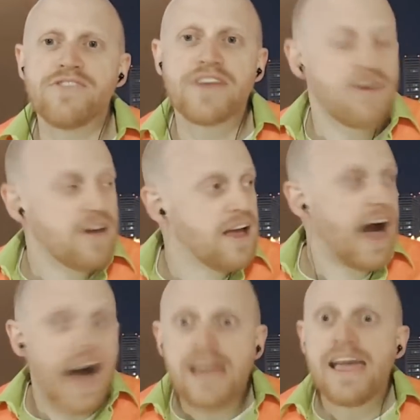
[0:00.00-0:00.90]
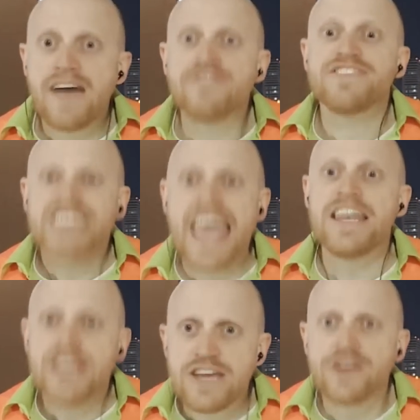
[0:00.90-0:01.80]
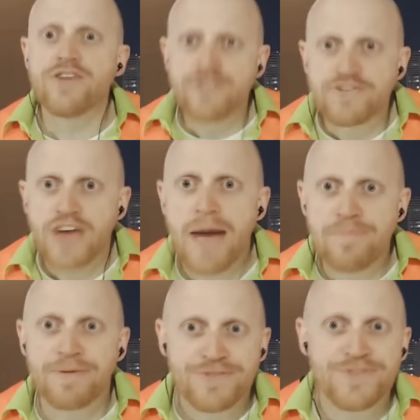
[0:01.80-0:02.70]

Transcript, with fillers: And I go, I have 10 years of topics for